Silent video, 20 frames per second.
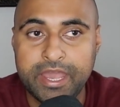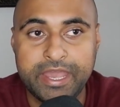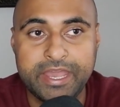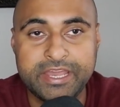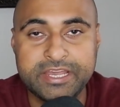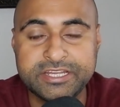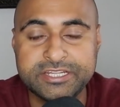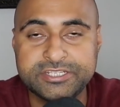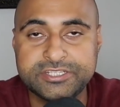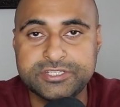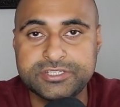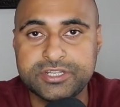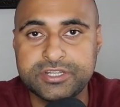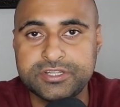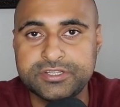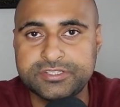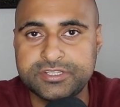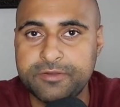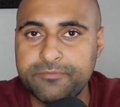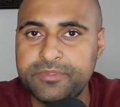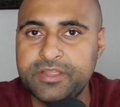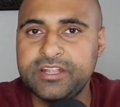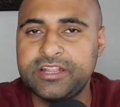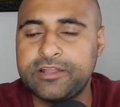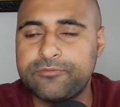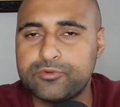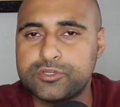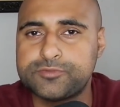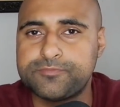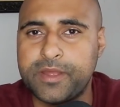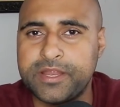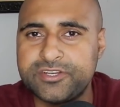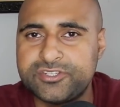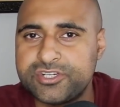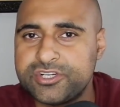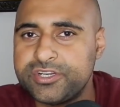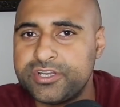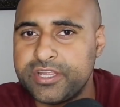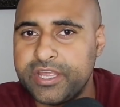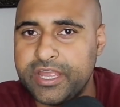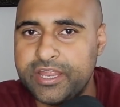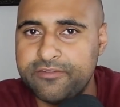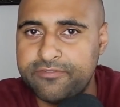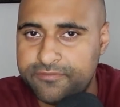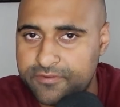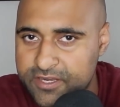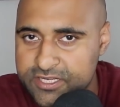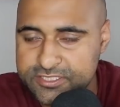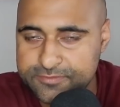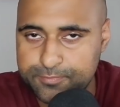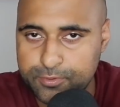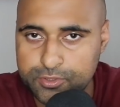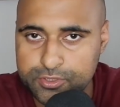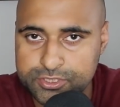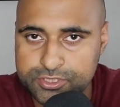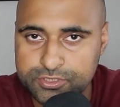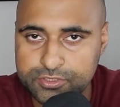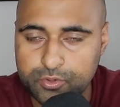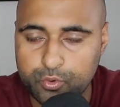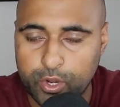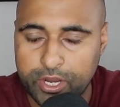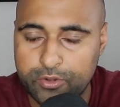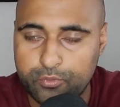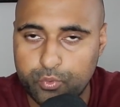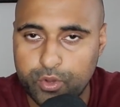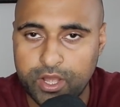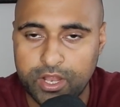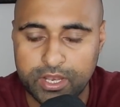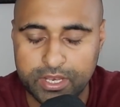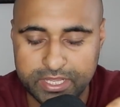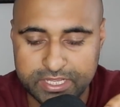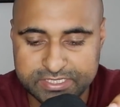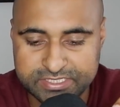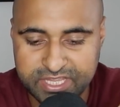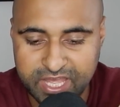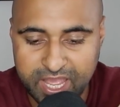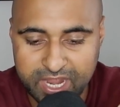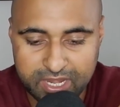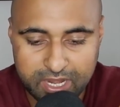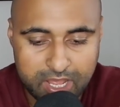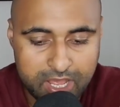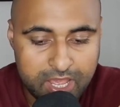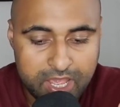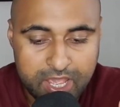is something that was mentioned in First Post quite well, is that